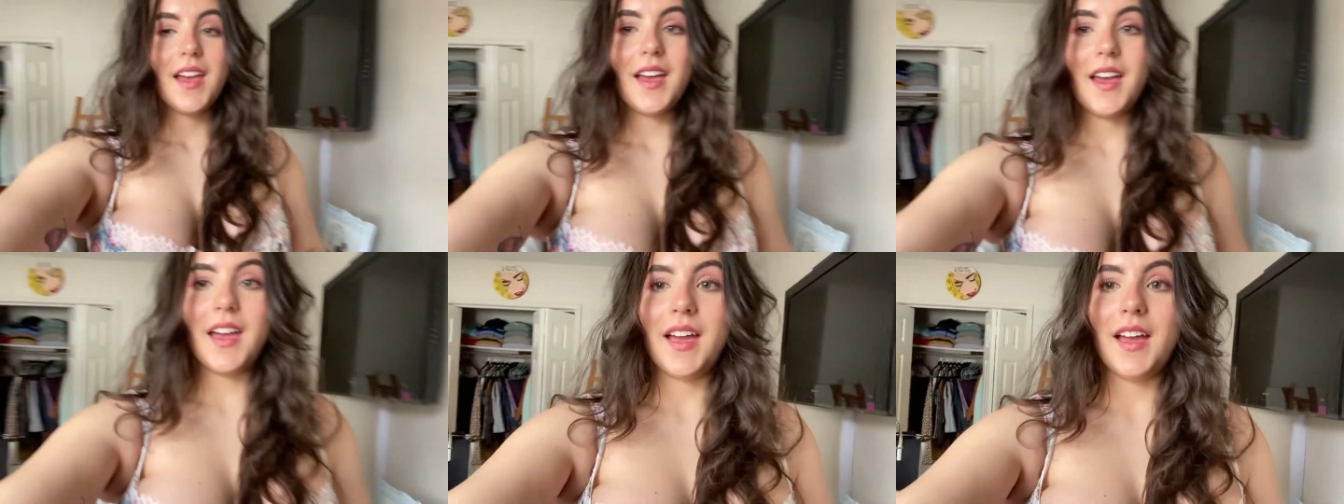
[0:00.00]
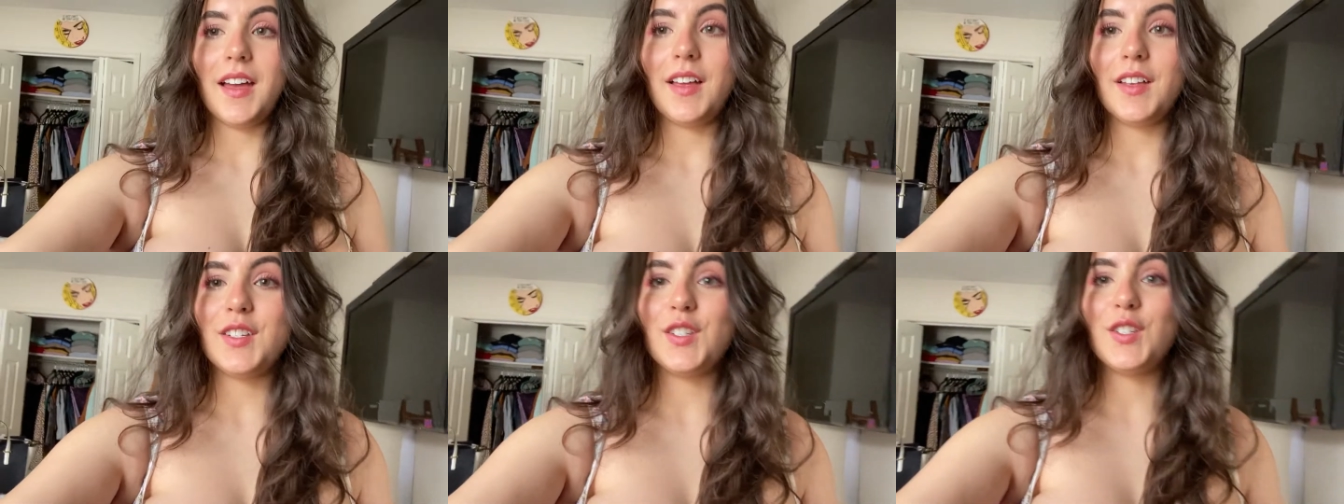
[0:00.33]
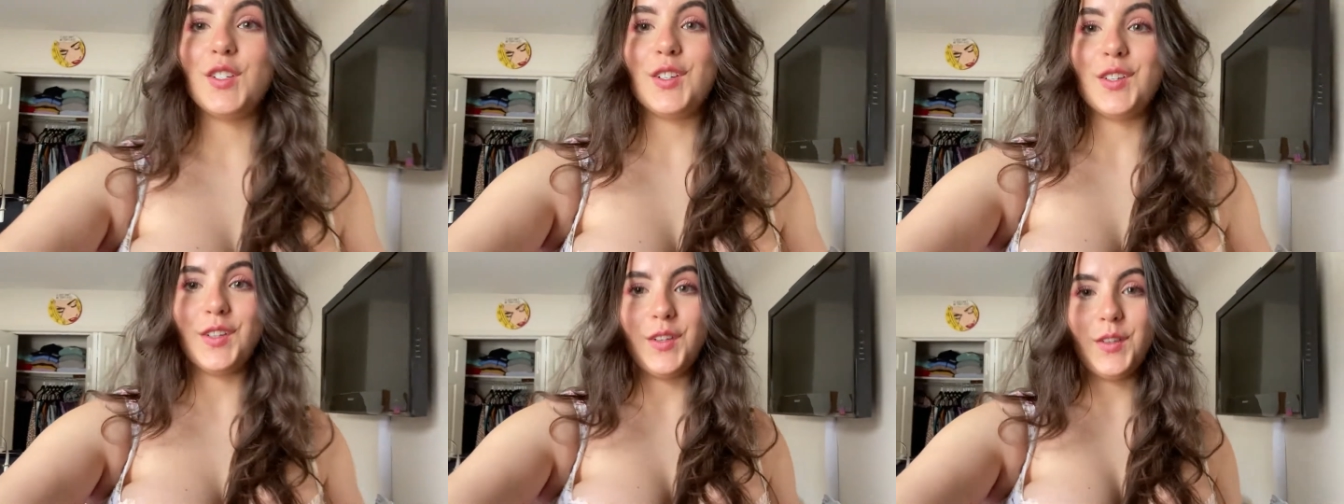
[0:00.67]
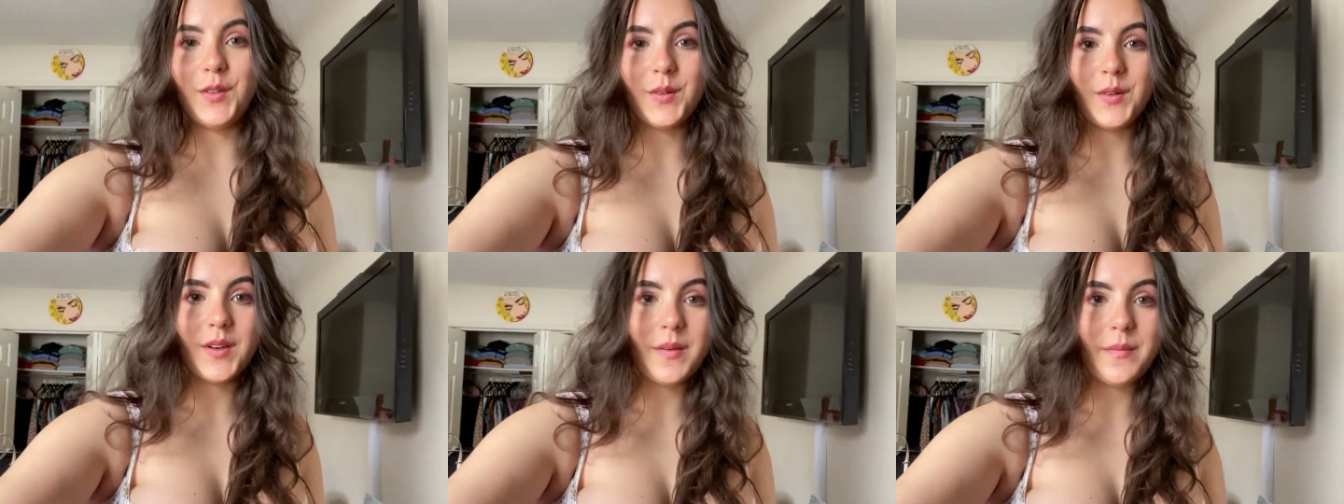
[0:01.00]
Uh, I'll just show
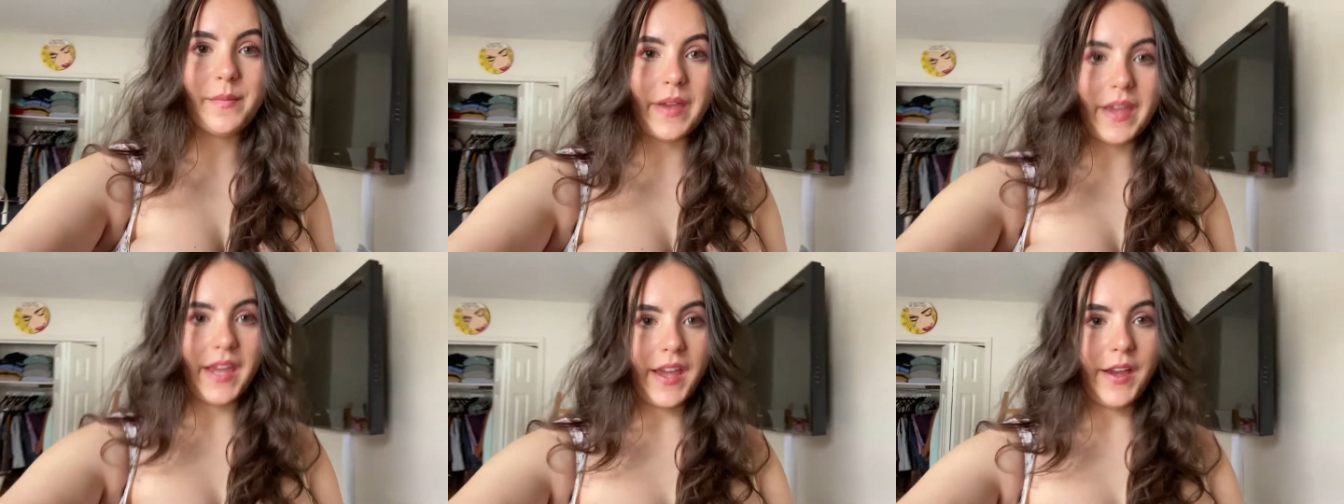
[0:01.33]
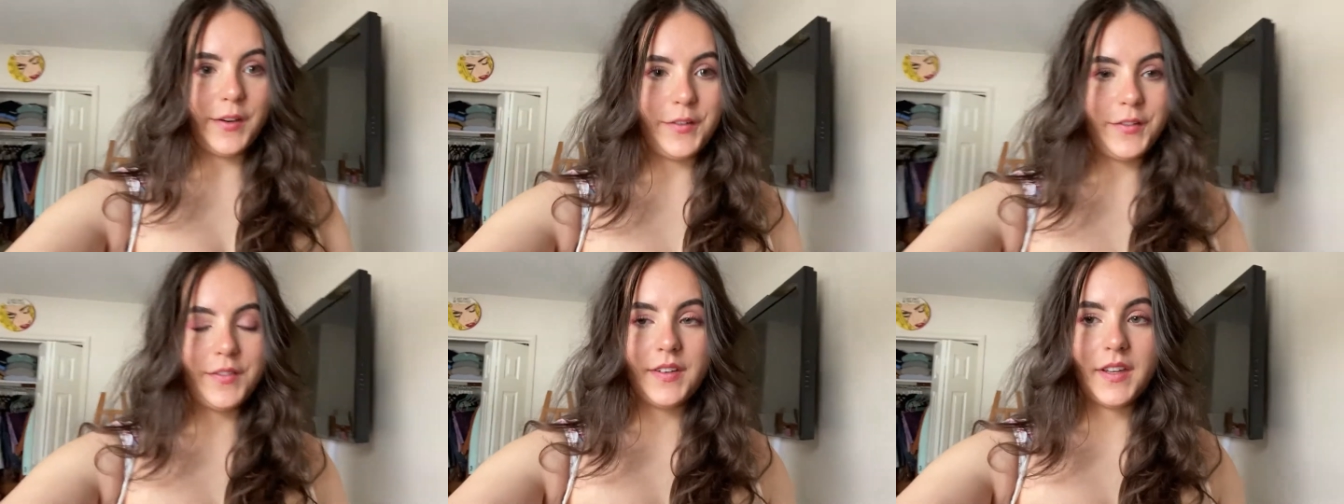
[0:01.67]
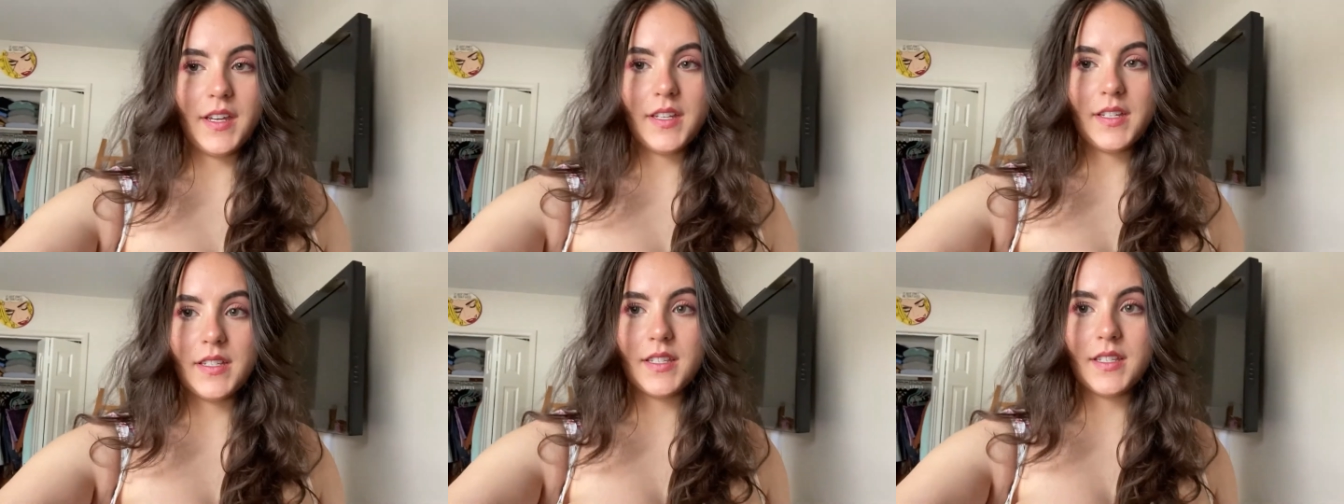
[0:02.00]
you my outfit.